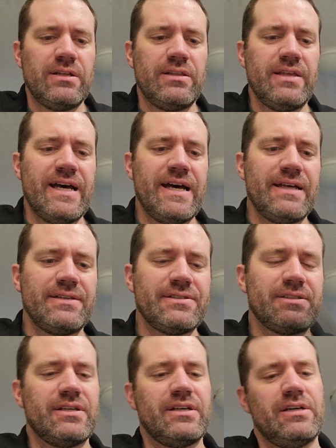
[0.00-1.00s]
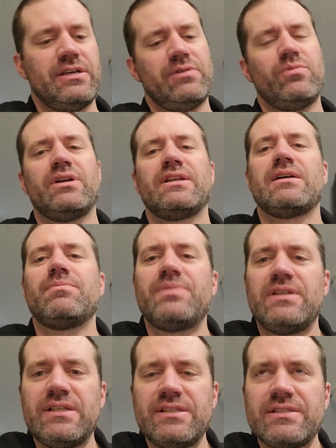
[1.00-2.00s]
that, what
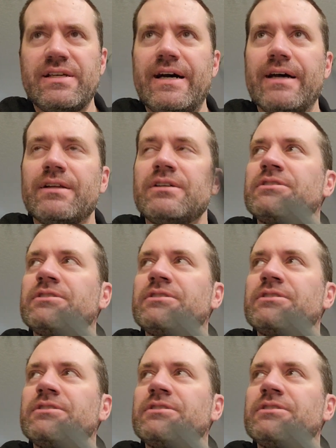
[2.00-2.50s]
company is that?